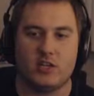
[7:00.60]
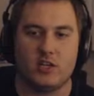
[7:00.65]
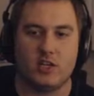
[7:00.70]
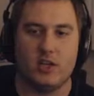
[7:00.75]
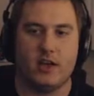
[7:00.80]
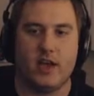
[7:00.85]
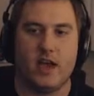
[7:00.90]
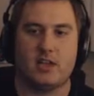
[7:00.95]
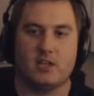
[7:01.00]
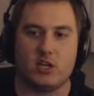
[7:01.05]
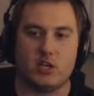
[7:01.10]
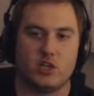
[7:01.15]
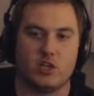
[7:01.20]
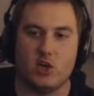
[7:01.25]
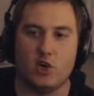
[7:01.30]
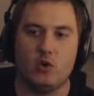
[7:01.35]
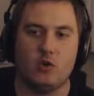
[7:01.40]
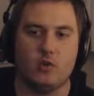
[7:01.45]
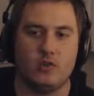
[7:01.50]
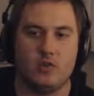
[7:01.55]
I
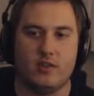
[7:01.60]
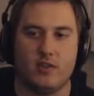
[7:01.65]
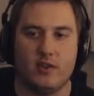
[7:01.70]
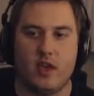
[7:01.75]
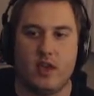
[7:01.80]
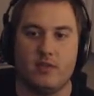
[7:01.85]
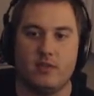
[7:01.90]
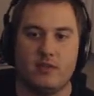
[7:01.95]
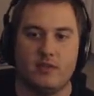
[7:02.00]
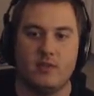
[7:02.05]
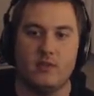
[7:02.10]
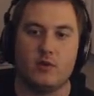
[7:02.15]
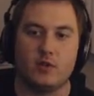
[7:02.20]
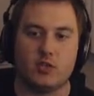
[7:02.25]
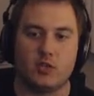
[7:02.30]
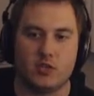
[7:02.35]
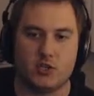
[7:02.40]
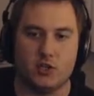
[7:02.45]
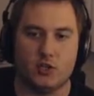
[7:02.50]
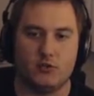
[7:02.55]
showed, you can
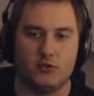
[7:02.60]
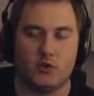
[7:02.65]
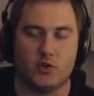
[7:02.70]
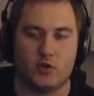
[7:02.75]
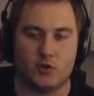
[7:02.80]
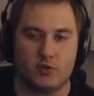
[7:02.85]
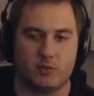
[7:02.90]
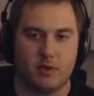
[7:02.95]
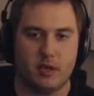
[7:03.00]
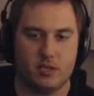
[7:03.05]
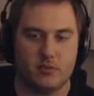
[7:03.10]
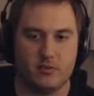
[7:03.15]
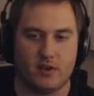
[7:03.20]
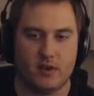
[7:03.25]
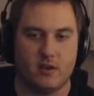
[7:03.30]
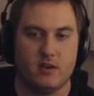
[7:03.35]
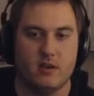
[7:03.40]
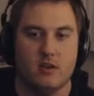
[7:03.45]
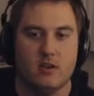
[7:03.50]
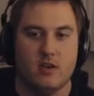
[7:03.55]
still trigger the boss
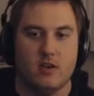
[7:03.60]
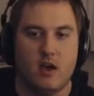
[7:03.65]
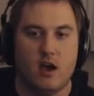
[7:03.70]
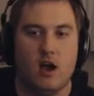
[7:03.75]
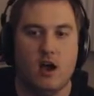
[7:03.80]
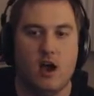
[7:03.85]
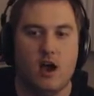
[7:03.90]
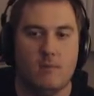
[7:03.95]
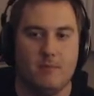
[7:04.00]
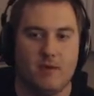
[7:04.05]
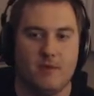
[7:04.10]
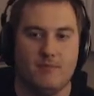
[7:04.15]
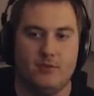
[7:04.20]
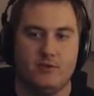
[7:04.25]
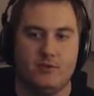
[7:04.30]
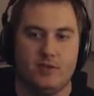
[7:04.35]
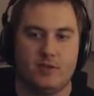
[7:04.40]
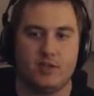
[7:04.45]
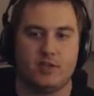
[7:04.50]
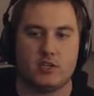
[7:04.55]
fight. If
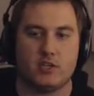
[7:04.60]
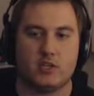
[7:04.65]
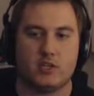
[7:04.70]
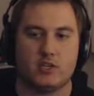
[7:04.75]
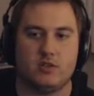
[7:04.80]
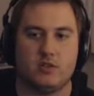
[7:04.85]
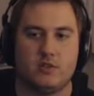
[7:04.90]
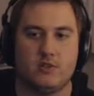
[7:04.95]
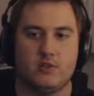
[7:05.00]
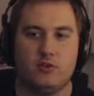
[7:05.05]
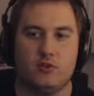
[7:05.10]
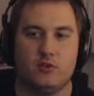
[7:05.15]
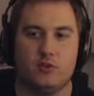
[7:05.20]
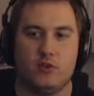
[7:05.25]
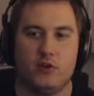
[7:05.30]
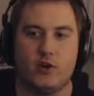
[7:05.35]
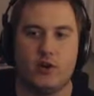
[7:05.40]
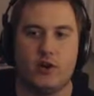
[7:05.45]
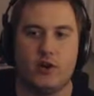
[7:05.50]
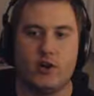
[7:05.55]
you do
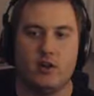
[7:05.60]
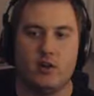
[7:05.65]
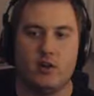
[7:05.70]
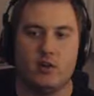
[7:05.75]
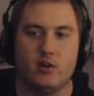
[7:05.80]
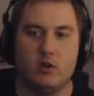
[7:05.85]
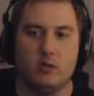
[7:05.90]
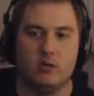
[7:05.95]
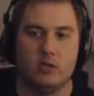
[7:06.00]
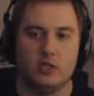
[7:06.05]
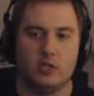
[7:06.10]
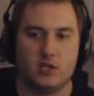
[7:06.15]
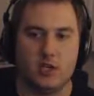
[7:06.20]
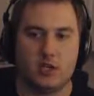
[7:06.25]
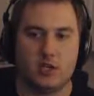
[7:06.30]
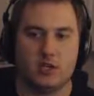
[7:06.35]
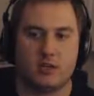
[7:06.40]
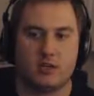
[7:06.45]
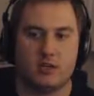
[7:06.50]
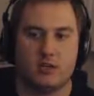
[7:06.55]
trigger, you don't want to be
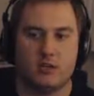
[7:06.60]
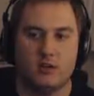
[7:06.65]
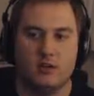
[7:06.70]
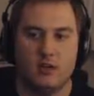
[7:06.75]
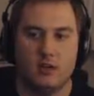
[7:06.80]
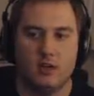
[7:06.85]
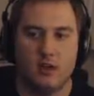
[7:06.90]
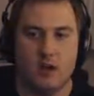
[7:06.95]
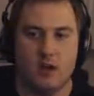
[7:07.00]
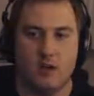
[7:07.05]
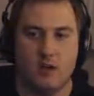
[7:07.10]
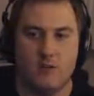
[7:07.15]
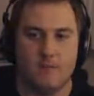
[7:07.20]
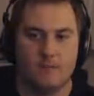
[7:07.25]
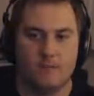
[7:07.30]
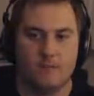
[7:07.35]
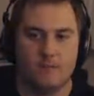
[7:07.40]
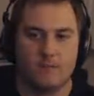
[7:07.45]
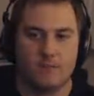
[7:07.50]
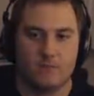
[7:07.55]
stuck.
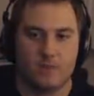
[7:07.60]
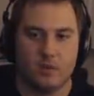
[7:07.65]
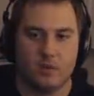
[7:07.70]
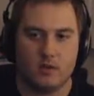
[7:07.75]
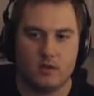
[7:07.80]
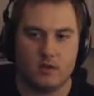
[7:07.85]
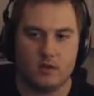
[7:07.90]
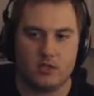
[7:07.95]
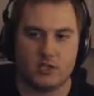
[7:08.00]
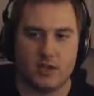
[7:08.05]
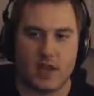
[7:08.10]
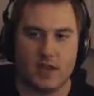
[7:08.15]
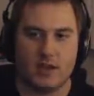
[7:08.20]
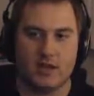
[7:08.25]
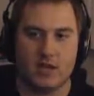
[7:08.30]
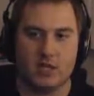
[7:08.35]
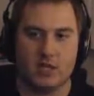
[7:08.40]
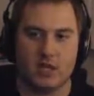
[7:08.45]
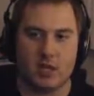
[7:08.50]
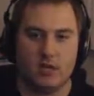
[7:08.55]
You can scan
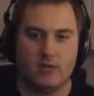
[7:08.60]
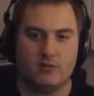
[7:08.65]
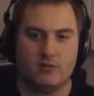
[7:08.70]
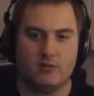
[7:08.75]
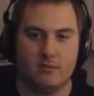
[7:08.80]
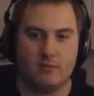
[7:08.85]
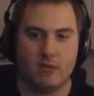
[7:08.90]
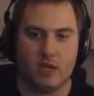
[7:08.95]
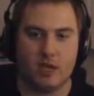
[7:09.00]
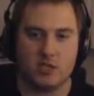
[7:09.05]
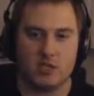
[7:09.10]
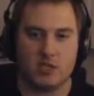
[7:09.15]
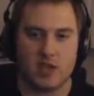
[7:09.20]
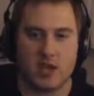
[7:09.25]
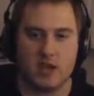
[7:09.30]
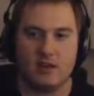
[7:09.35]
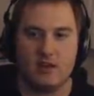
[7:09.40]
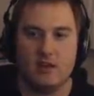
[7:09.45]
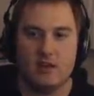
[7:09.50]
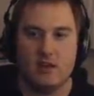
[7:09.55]
dash off the boss
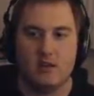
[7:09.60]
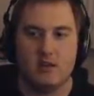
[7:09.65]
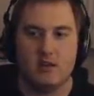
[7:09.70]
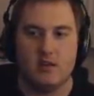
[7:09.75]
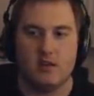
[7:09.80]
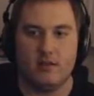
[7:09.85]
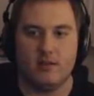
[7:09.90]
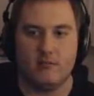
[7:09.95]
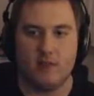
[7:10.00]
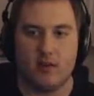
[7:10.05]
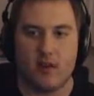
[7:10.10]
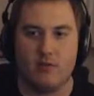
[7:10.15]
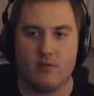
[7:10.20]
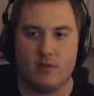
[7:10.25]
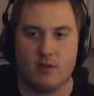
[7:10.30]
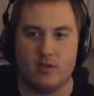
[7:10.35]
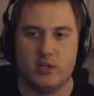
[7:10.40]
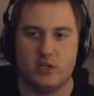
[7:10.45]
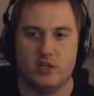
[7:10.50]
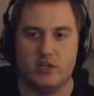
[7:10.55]
scan. For
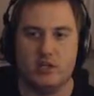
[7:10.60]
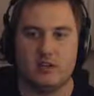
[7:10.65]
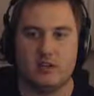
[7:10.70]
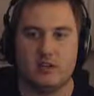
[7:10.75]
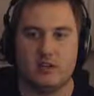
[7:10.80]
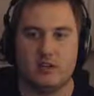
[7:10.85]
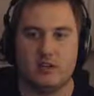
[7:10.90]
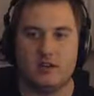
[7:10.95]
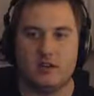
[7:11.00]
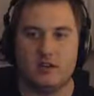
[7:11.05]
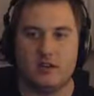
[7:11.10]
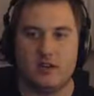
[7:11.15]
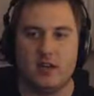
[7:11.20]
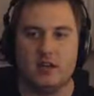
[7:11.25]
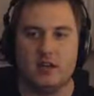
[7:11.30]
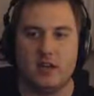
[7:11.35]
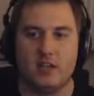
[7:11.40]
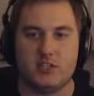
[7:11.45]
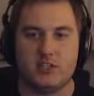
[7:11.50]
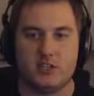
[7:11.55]
whatever reason, on
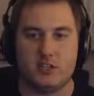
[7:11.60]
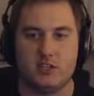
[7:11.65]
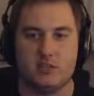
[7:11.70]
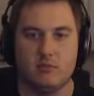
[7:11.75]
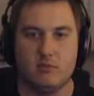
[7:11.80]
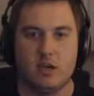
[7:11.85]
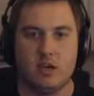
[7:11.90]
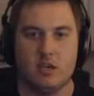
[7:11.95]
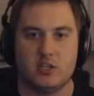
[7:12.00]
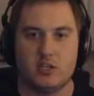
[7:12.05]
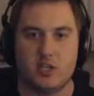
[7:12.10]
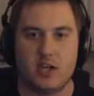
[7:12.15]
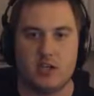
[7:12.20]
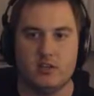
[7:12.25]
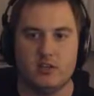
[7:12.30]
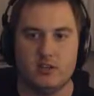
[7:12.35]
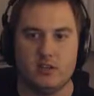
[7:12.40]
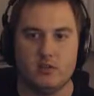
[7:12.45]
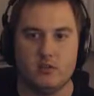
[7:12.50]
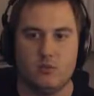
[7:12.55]
NTSC, the boss
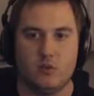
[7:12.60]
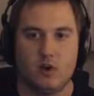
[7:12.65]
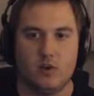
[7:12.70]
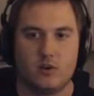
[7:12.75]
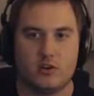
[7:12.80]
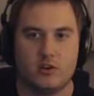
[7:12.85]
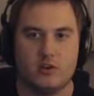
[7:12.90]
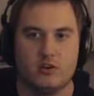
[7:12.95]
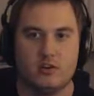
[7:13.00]
scan is in the water.